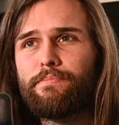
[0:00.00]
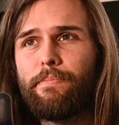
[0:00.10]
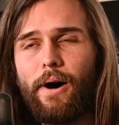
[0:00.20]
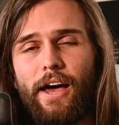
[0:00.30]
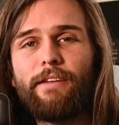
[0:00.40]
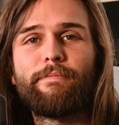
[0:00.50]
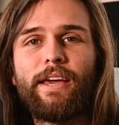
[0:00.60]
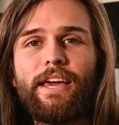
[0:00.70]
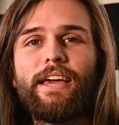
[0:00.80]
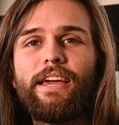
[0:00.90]
but
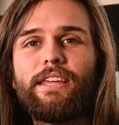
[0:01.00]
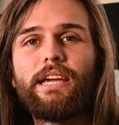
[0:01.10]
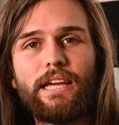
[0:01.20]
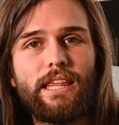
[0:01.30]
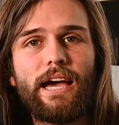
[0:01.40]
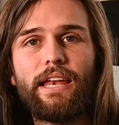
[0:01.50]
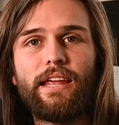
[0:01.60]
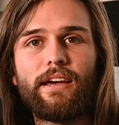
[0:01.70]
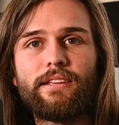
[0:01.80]
you get the idea.